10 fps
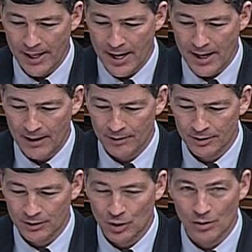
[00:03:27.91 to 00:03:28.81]
out,
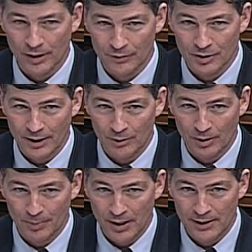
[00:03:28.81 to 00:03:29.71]
you have said
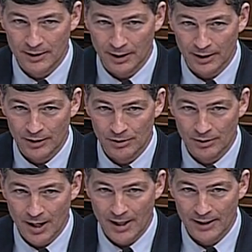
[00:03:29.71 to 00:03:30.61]
repeatedly you do
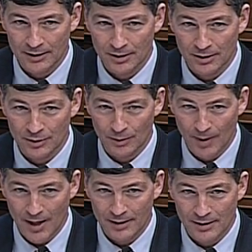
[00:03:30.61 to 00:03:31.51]
not intend to
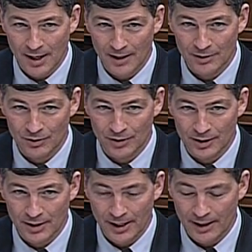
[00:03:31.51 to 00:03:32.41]
monetize the
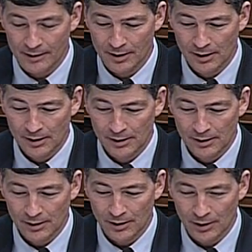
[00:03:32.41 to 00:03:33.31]
debt,
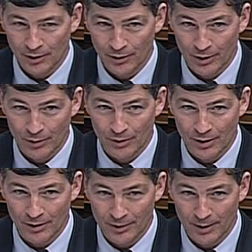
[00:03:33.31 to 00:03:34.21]
although there
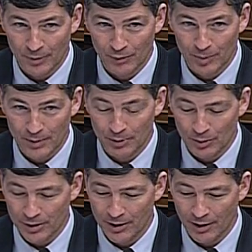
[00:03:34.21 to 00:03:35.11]
are a number of people
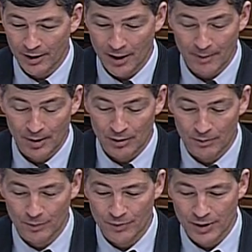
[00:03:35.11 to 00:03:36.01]
within our economy who
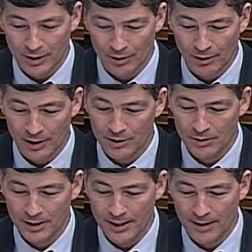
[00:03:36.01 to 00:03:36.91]
think you're already
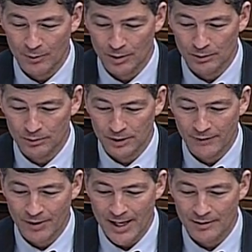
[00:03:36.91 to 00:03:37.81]
doing that. We'll leave
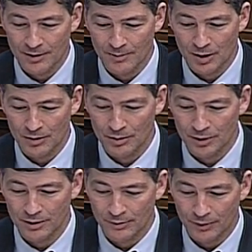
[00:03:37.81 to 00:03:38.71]
that subject to a
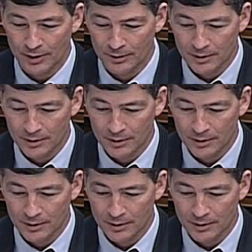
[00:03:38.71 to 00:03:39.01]
different